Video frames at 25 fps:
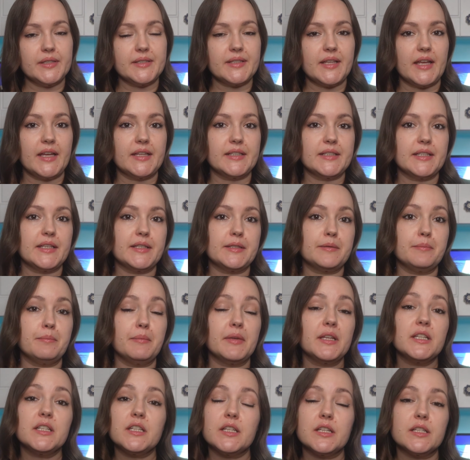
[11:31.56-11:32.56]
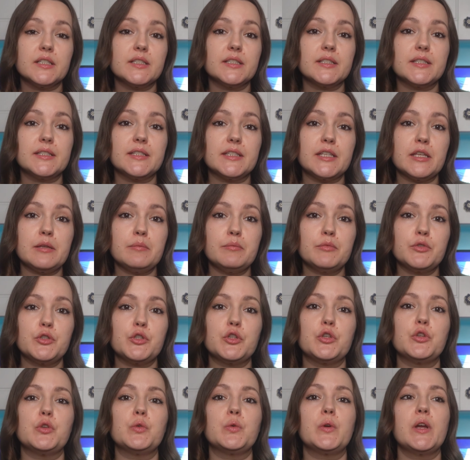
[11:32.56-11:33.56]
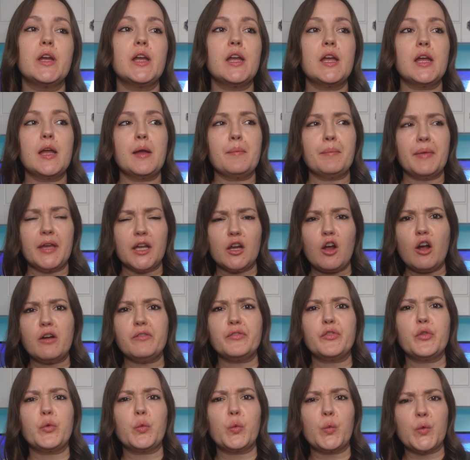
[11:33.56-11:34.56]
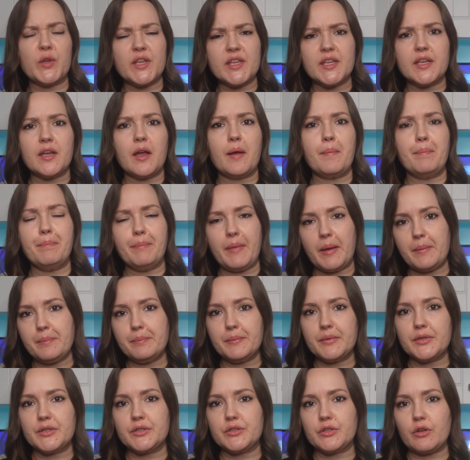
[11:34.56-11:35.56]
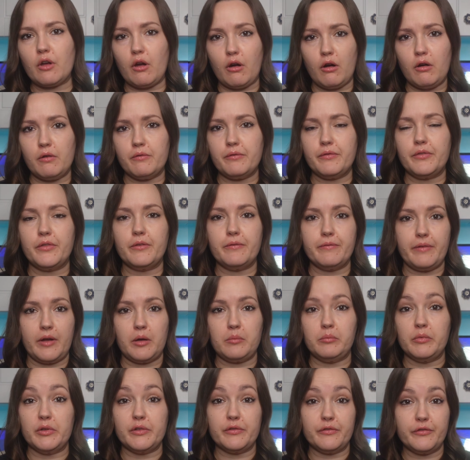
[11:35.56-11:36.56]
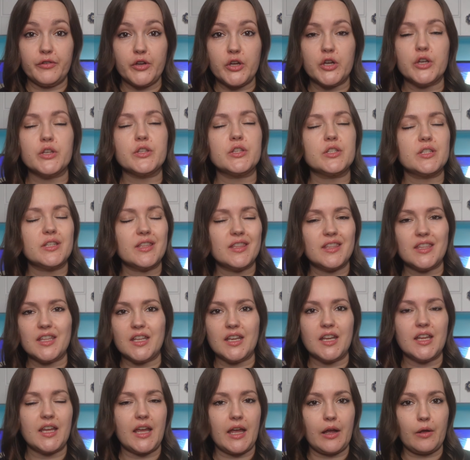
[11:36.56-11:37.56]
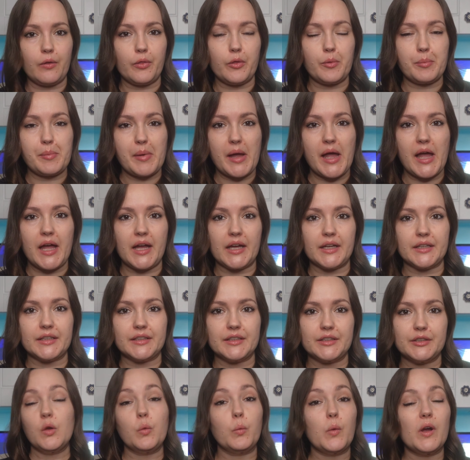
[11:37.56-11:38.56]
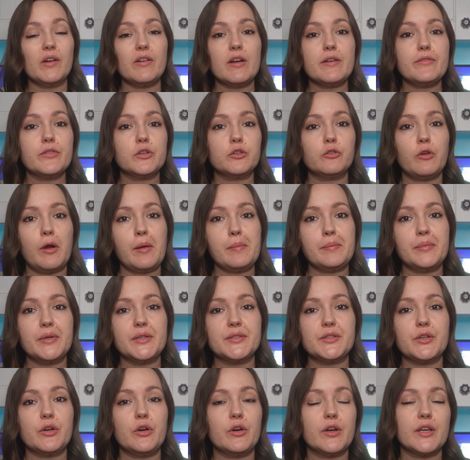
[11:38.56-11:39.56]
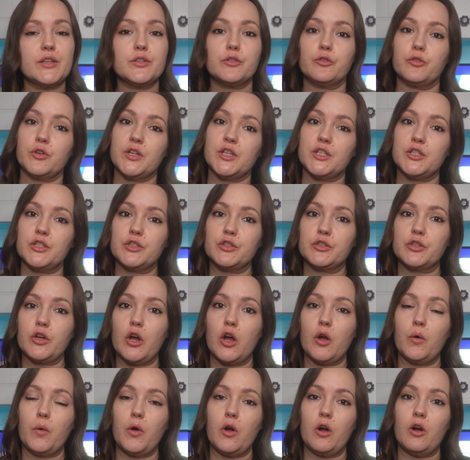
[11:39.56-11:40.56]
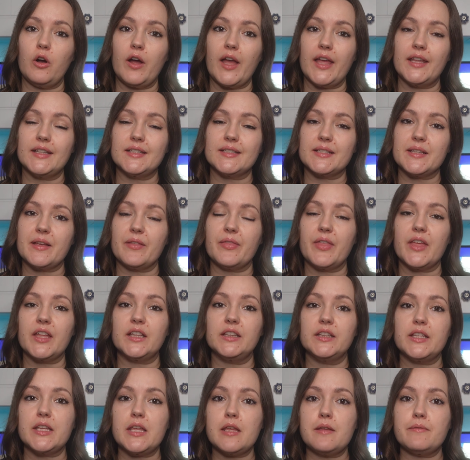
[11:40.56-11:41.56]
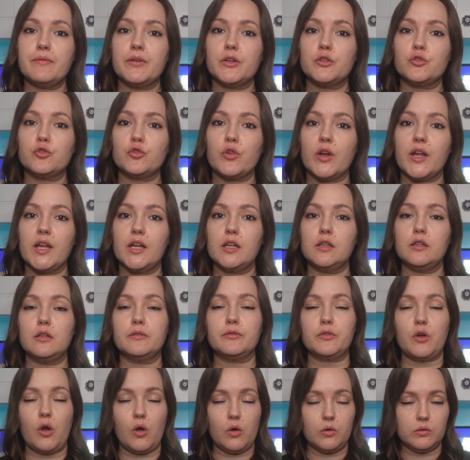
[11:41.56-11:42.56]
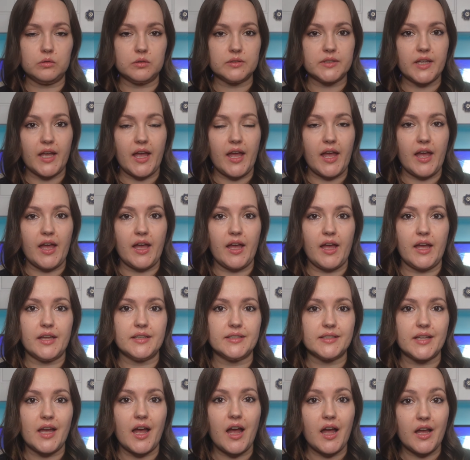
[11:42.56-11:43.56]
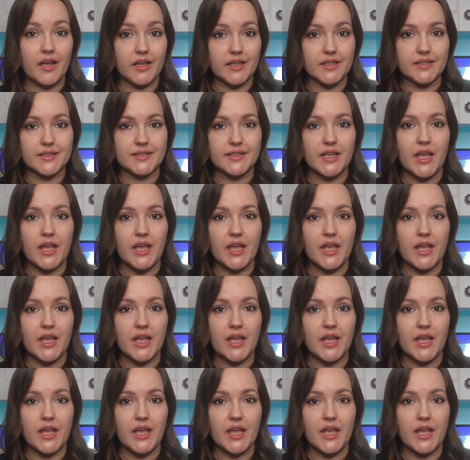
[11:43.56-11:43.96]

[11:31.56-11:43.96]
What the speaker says: and his minions seem to pick off the weaker members of the family first, thinning out the pack. Wherever Krampus or his creatures go or enter, they leave a trail of cold air and ice.